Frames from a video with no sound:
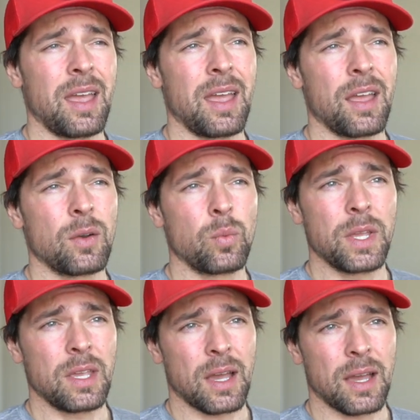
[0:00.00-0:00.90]
And
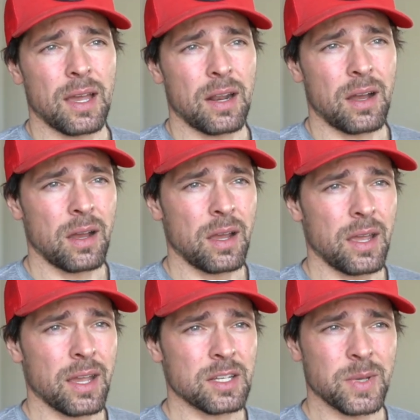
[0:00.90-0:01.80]
we had
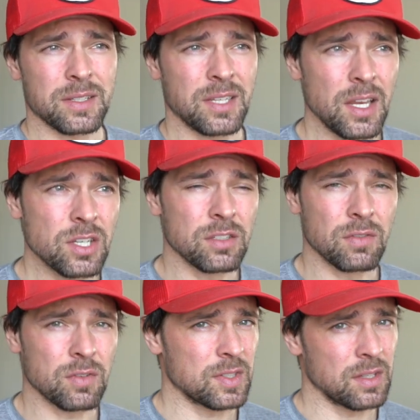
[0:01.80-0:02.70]
high expectations
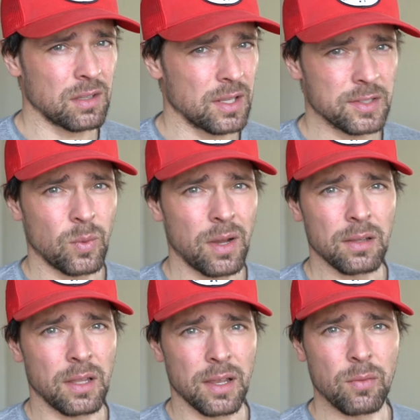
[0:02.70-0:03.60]
for seeing lots of
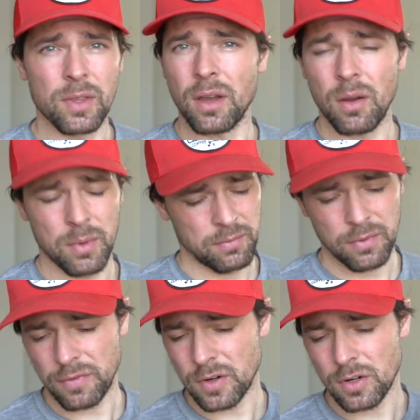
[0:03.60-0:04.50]
wildlife. We thought we'd
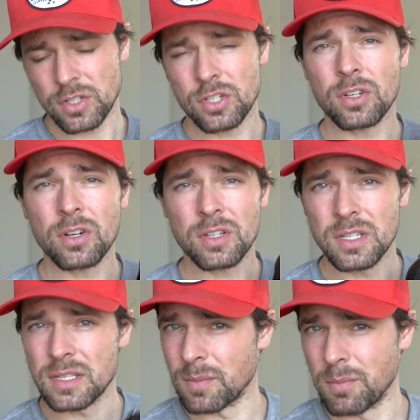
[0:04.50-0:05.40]
for sure
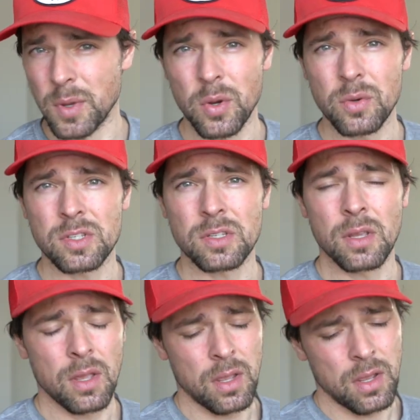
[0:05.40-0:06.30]
see some
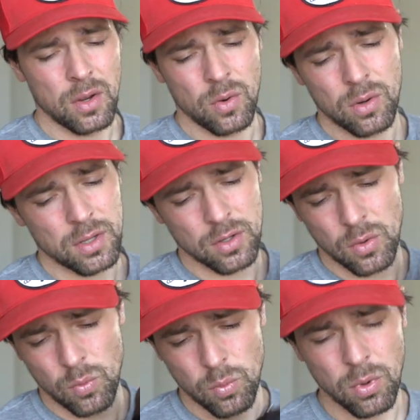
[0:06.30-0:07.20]
moose,
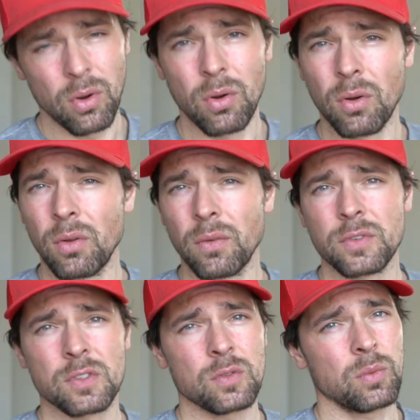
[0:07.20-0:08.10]

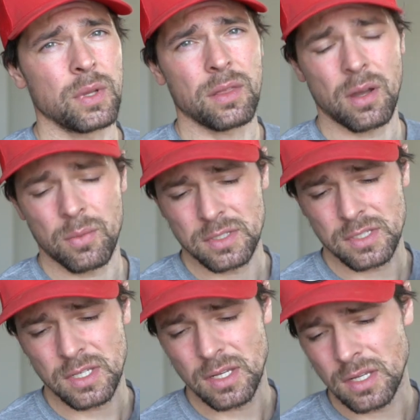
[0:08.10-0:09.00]
wolves. We thought we'd
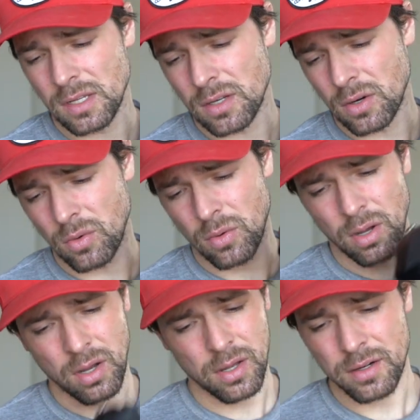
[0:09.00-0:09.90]
see,
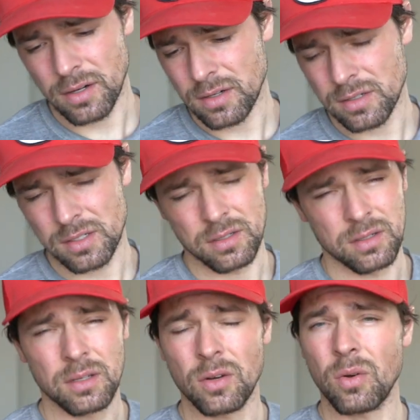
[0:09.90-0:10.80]
otters
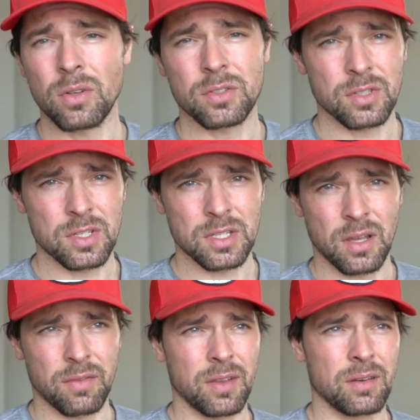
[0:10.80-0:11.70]
and, all sorts of
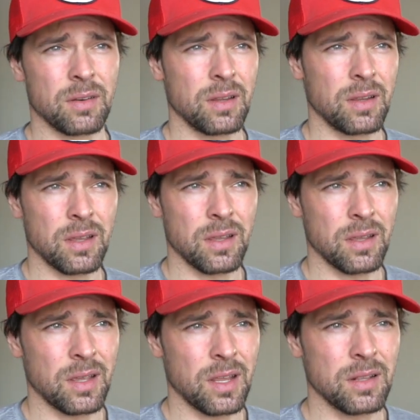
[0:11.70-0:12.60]
stuff. And
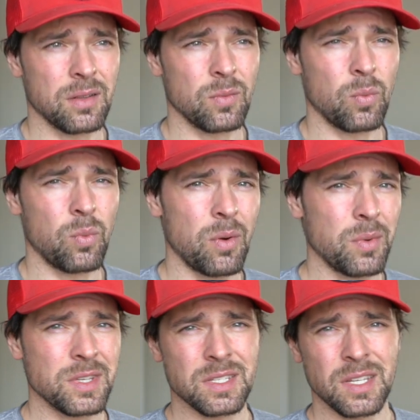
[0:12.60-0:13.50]
what
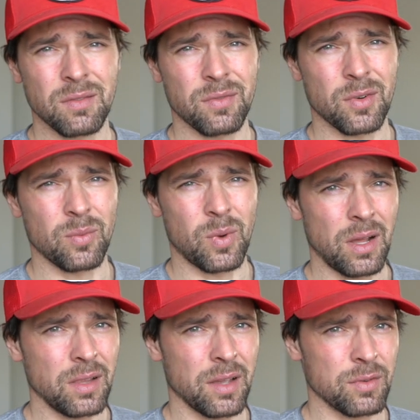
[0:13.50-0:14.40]
we seen for
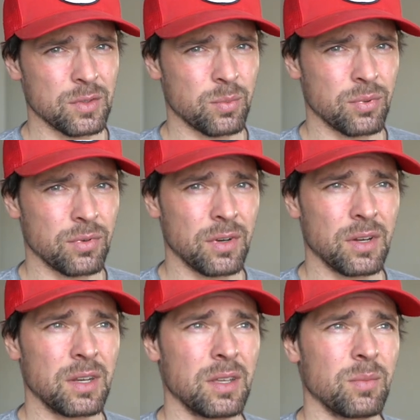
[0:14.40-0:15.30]
wildlife was
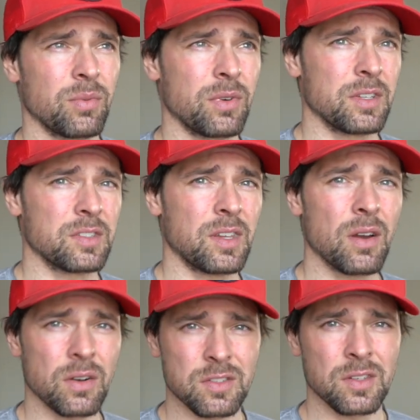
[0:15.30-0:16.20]
pretty
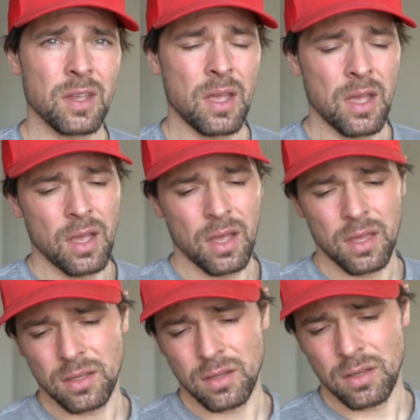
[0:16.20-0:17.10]
scarce.
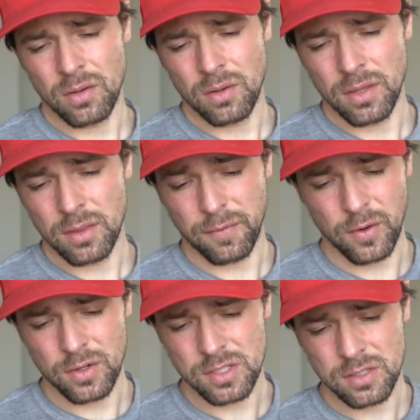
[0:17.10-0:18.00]
The
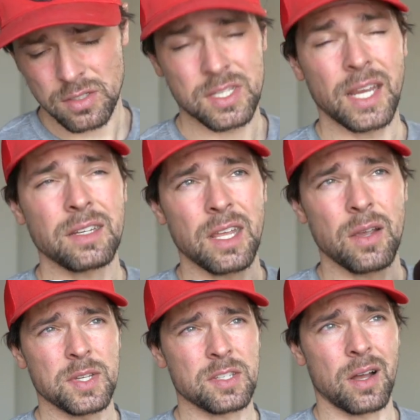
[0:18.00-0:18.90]
second
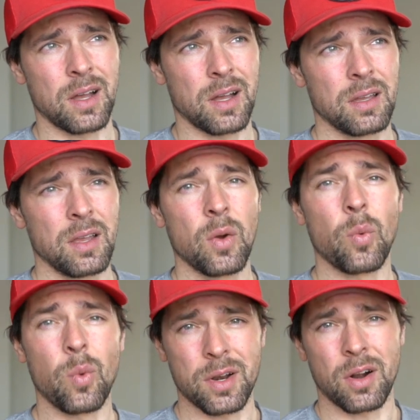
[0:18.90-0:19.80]
we saw
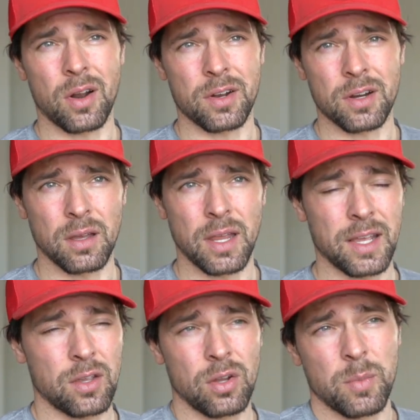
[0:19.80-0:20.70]
one otter, and
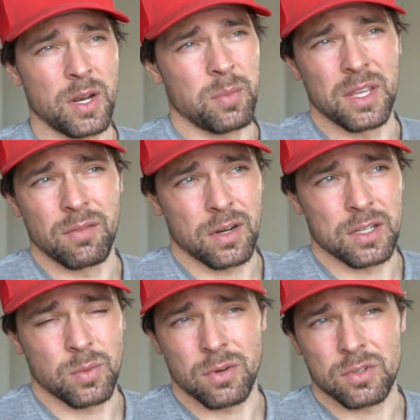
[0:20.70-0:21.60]
it could have been a beaver
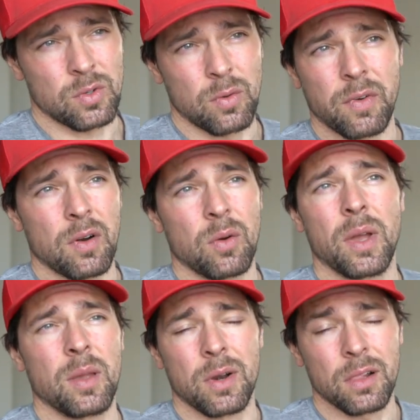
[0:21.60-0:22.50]
because we were so far
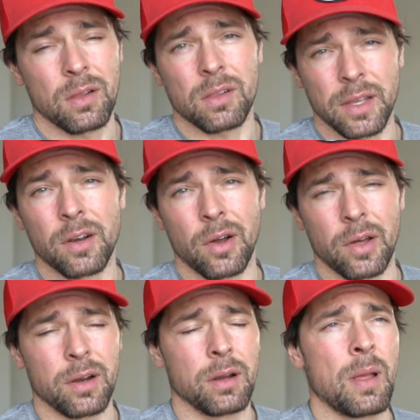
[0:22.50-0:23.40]
away, but it looked like an
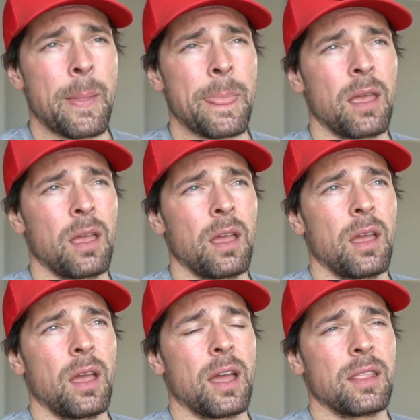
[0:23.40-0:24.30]
otter.
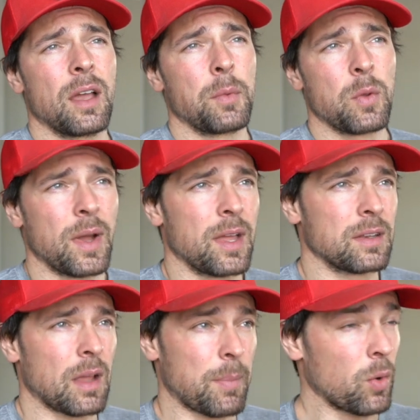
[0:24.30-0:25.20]
And then we
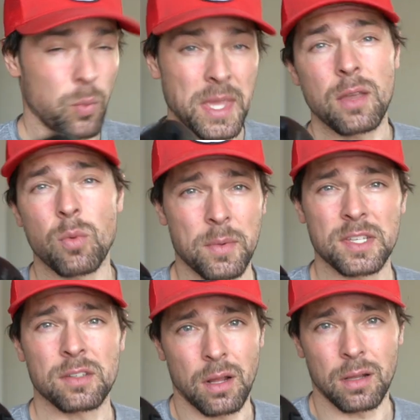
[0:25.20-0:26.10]
went about a week where we
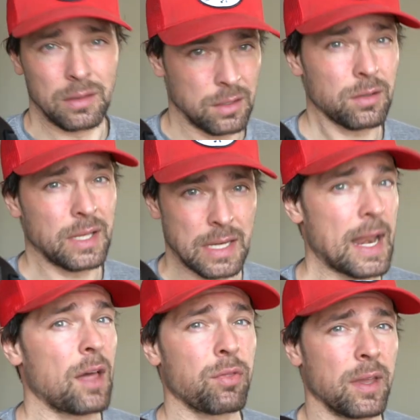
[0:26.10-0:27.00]
saw literally
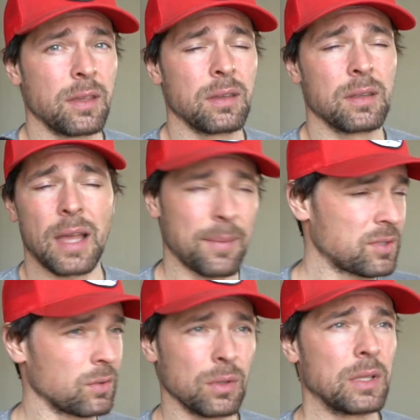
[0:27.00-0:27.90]
nothing,
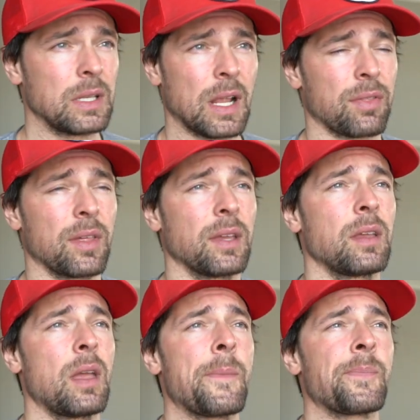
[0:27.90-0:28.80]
absolutely nothing.